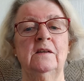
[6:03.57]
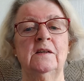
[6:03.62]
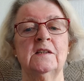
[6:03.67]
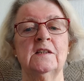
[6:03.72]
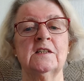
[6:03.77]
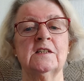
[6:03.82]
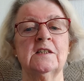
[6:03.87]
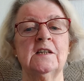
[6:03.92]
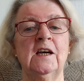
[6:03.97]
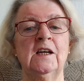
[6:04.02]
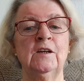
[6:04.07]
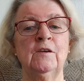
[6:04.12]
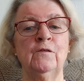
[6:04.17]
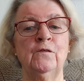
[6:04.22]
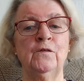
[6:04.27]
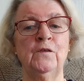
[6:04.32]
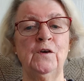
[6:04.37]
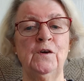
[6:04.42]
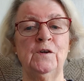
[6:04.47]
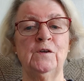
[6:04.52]
stand
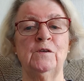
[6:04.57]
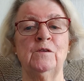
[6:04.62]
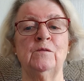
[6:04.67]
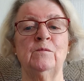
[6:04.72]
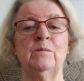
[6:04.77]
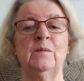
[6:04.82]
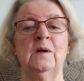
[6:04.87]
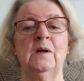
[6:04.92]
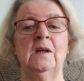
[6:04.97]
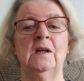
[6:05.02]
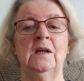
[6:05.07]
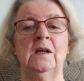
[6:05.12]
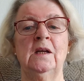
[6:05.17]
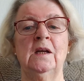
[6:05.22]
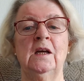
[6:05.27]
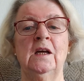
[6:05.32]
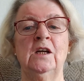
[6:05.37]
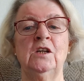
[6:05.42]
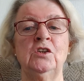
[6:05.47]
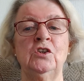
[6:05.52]
firm,
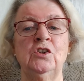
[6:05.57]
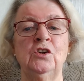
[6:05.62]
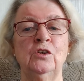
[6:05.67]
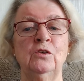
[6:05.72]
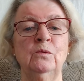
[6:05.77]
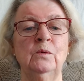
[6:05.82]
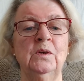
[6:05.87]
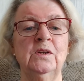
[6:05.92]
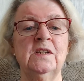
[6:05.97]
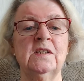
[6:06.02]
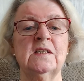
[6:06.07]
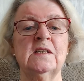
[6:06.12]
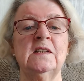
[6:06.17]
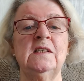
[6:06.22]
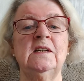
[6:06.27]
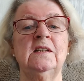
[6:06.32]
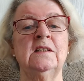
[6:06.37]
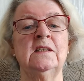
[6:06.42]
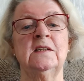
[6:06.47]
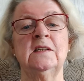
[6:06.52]
and you will
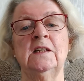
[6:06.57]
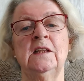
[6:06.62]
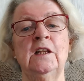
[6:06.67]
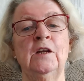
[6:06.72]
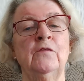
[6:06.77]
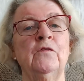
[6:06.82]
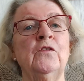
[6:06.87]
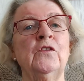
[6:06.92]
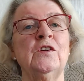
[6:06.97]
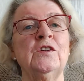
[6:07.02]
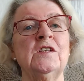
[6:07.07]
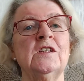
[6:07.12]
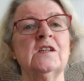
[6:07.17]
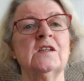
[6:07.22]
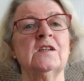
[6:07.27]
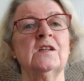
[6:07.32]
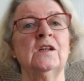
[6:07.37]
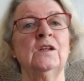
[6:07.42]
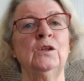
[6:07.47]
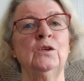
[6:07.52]
see the
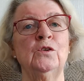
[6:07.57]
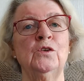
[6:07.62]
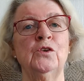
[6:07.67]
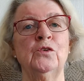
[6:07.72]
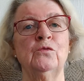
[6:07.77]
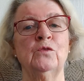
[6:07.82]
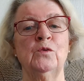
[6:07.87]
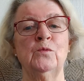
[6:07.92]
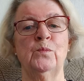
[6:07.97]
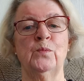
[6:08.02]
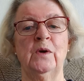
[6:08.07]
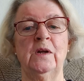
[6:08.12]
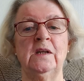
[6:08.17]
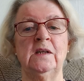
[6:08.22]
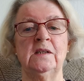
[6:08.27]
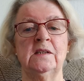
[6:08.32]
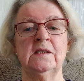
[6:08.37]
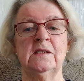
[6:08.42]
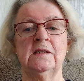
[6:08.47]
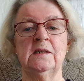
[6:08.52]
deliverance the Lord will
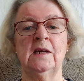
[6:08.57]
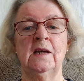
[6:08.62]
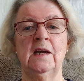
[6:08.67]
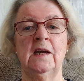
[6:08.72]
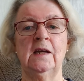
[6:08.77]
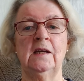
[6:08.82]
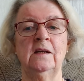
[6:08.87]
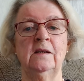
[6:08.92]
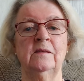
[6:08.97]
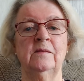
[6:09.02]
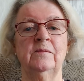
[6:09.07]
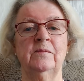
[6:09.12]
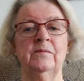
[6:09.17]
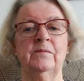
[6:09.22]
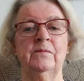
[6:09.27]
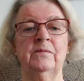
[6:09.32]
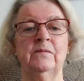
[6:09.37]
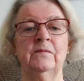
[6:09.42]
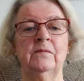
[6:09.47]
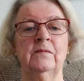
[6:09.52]
bring today.
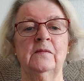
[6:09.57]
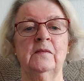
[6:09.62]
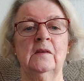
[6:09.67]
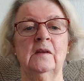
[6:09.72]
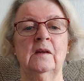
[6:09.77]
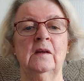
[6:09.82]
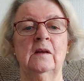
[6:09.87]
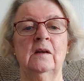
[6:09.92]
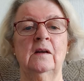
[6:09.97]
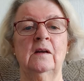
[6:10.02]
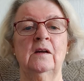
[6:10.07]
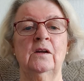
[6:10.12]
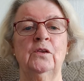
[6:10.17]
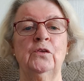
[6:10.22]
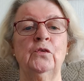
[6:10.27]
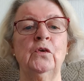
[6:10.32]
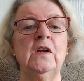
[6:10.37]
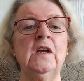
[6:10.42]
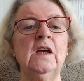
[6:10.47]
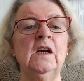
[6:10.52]

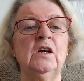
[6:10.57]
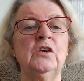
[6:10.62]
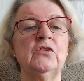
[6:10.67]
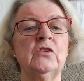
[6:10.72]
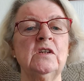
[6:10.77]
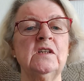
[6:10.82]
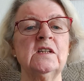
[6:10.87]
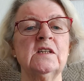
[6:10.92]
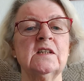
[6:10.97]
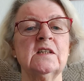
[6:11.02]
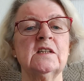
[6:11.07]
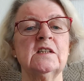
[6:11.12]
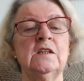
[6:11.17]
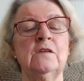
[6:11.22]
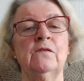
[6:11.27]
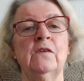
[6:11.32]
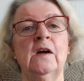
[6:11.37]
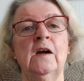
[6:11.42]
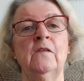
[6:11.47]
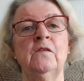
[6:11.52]

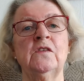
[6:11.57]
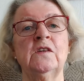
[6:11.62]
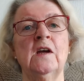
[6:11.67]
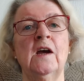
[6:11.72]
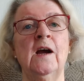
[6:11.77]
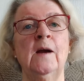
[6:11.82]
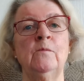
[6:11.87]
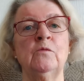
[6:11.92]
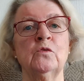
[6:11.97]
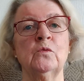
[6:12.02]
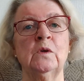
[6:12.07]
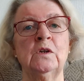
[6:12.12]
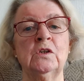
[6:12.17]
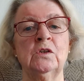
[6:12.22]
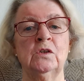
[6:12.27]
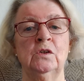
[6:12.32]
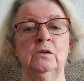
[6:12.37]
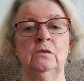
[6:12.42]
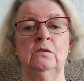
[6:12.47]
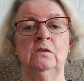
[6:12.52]
365 times we're
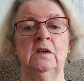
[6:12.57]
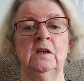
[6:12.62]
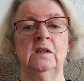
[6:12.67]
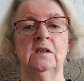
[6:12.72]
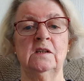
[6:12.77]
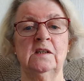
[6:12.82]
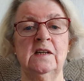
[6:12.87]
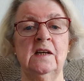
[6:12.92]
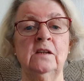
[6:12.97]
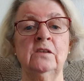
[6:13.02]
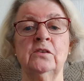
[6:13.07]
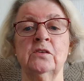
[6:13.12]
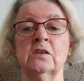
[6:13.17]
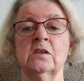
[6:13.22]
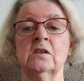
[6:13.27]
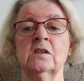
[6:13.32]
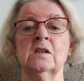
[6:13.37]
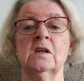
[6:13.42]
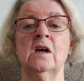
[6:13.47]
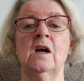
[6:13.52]
told it tells
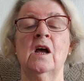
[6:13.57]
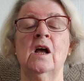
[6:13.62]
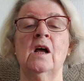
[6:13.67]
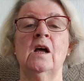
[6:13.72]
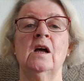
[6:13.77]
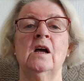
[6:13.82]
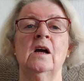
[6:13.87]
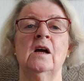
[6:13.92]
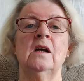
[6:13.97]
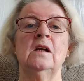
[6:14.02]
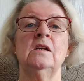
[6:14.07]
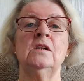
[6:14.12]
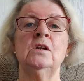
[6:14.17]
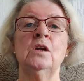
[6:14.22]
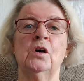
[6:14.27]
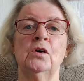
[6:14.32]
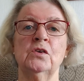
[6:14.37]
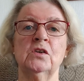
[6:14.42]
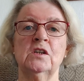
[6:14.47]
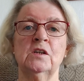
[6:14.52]
us
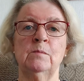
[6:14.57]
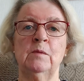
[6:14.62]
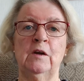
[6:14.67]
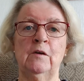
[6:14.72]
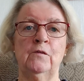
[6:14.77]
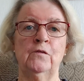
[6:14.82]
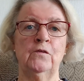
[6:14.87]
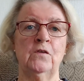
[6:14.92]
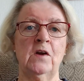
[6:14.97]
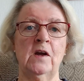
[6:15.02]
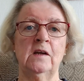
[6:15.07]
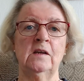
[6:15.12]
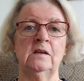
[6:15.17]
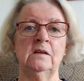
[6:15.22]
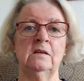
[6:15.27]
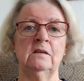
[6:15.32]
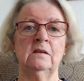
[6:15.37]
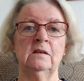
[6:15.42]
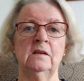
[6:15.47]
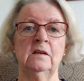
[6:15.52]
not to be
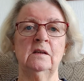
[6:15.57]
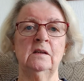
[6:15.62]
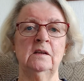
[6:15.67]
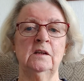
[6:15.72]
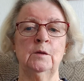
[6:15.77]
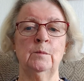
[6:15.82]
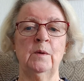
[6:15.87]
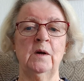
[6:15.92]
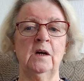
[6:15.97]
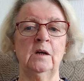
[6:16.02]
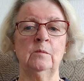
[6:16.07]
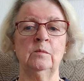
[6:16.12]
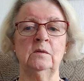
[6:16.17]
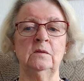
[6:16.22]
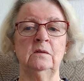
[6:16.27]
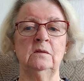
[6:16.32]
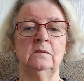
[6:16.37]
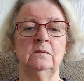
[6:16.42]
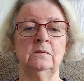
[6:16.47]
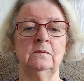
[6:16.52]
afraid in the
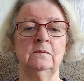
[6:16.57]
Bible.